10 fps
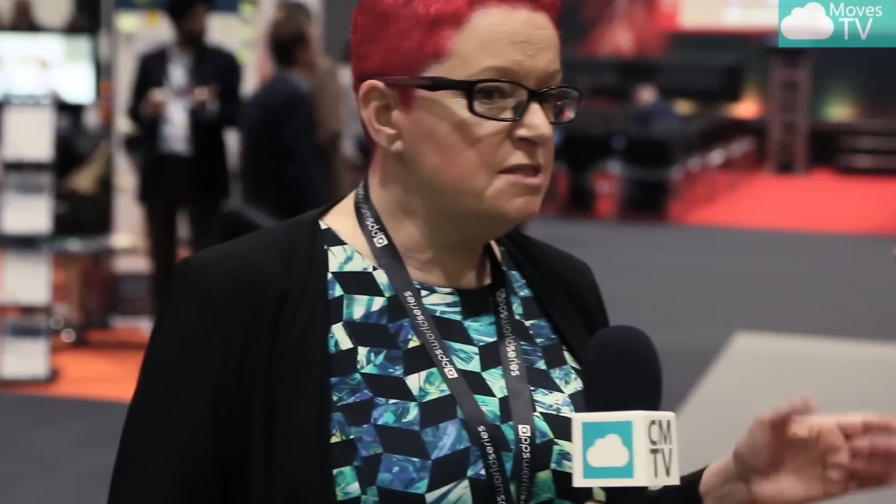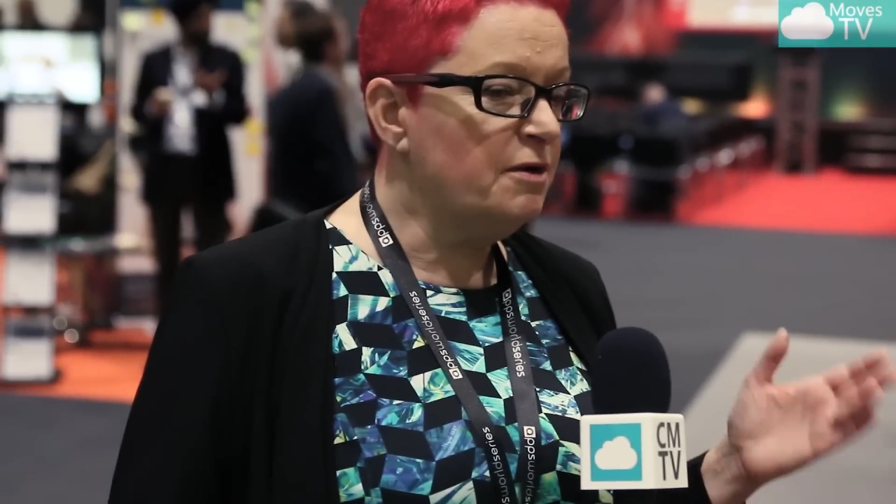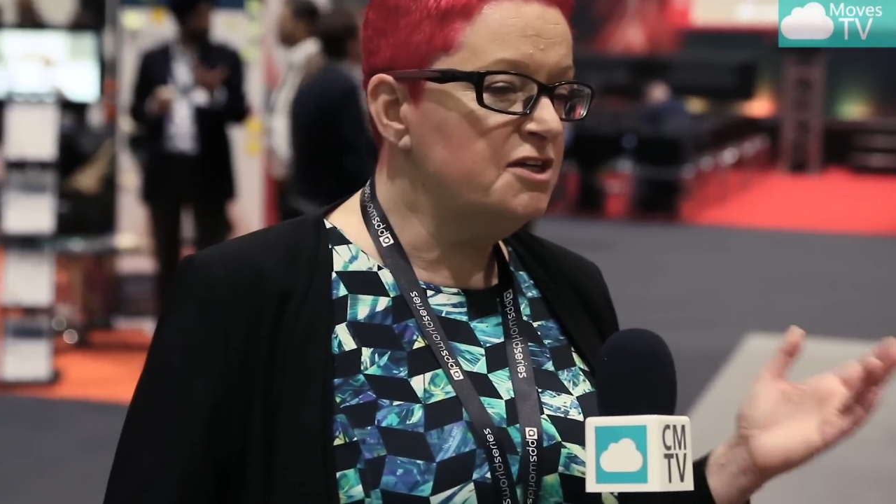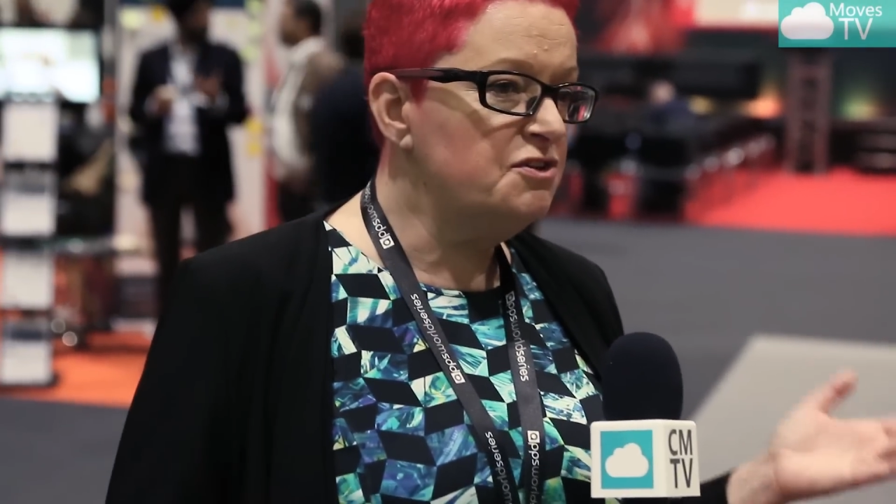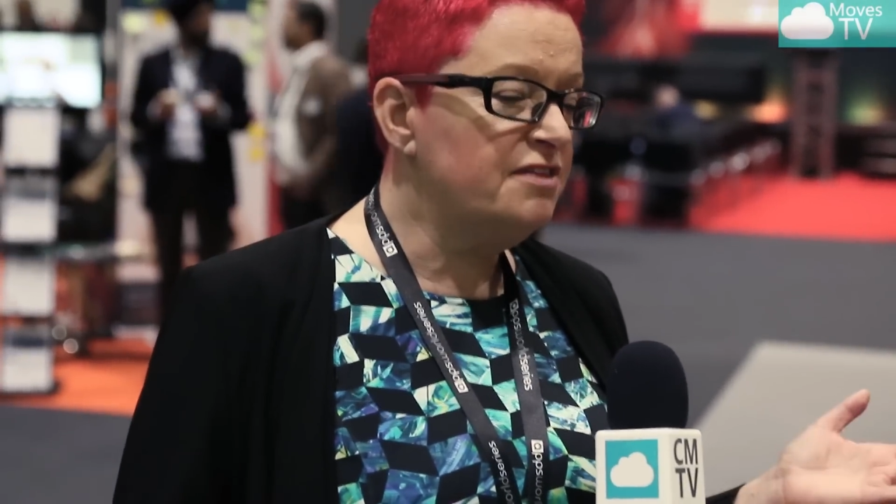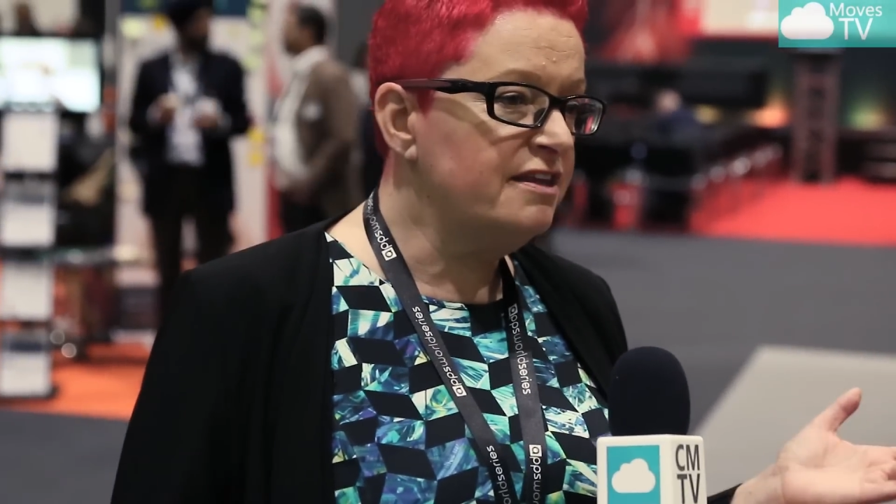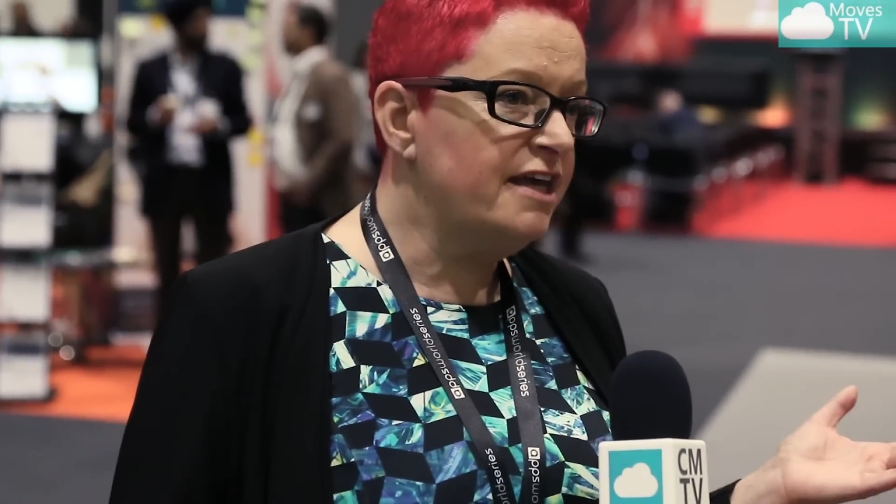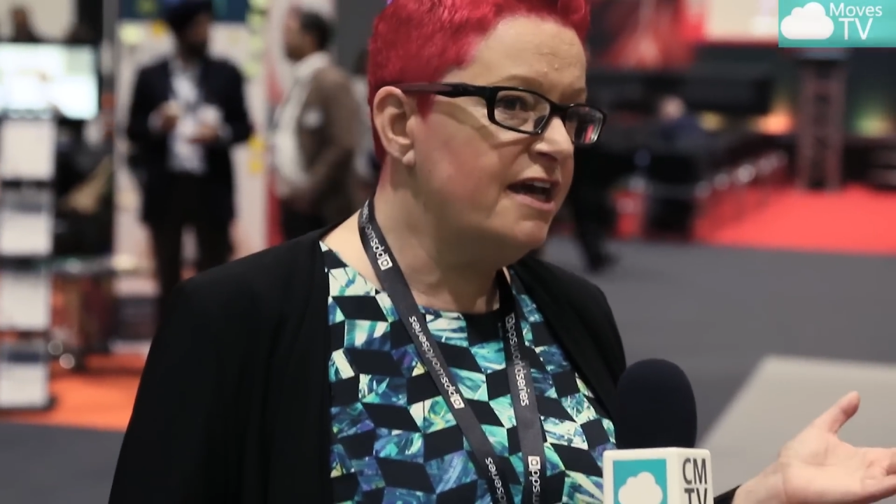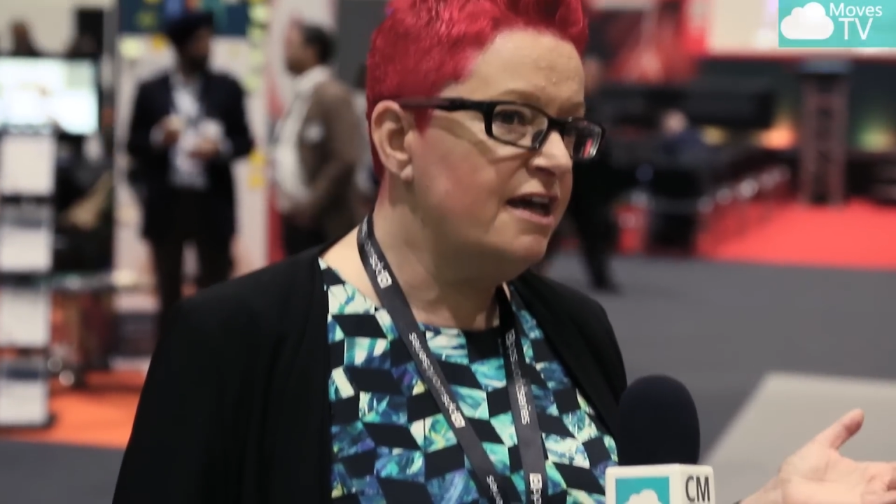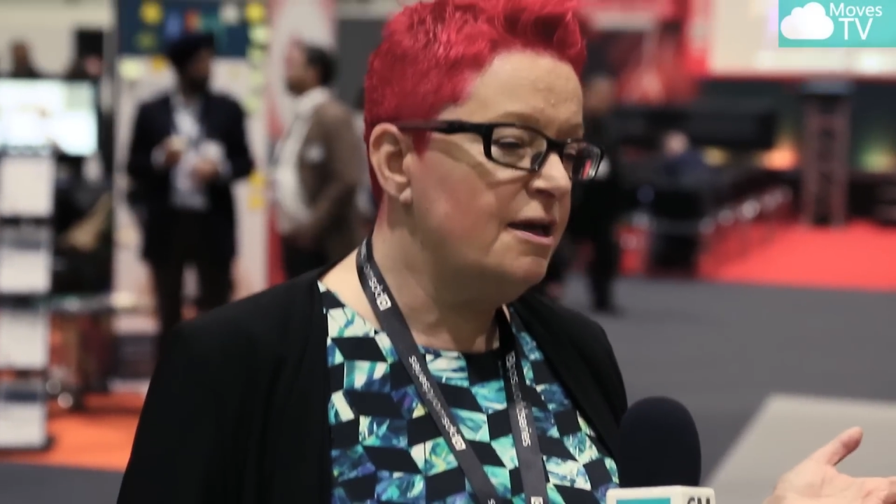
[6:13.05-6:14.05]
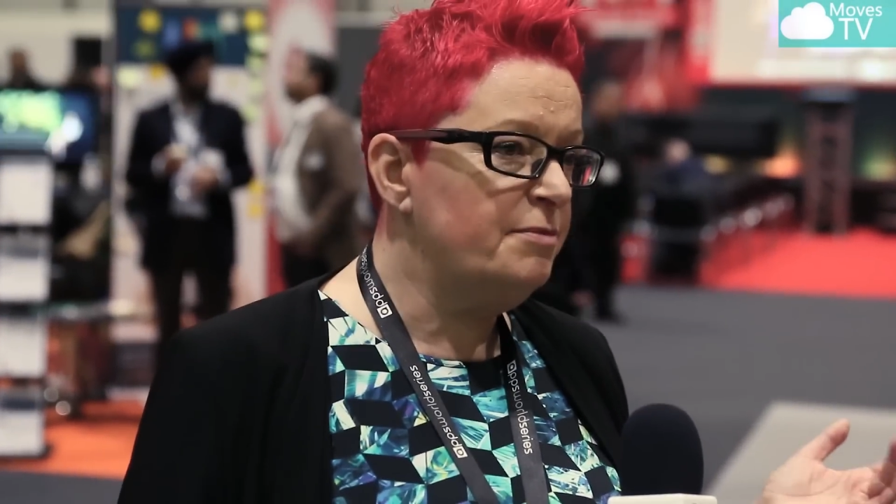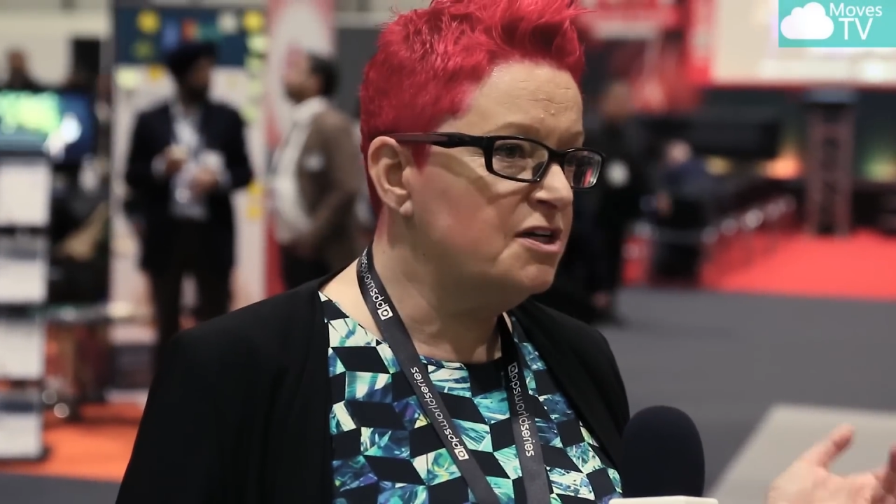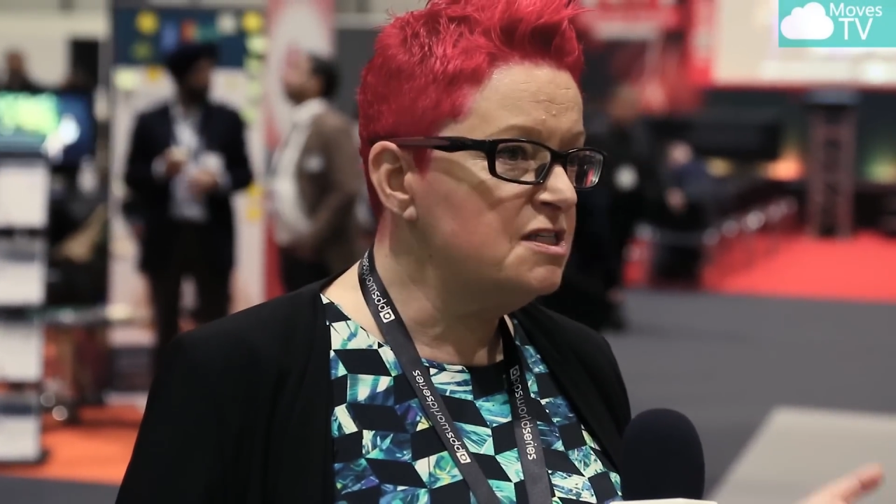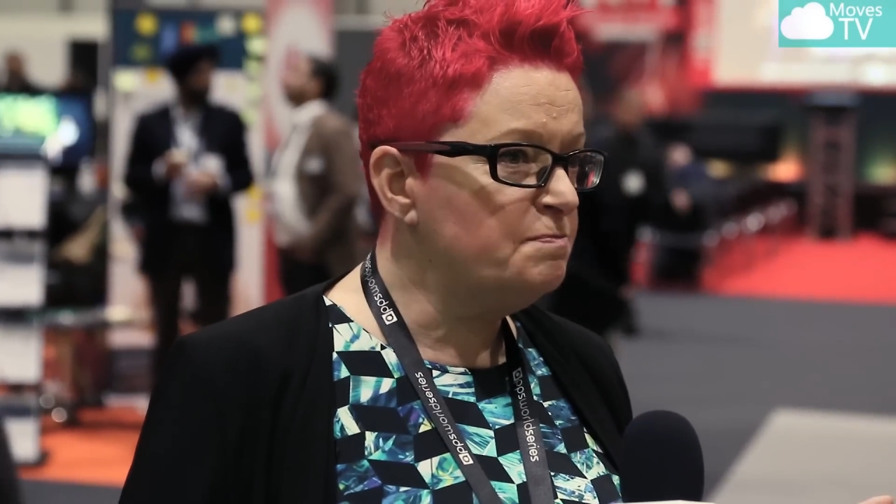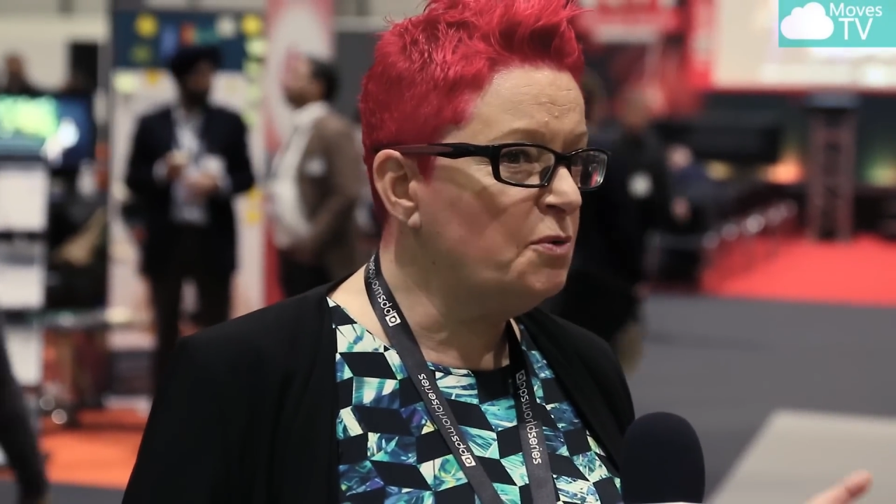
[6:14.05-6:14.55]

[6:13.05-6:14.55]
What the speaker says: But I do think because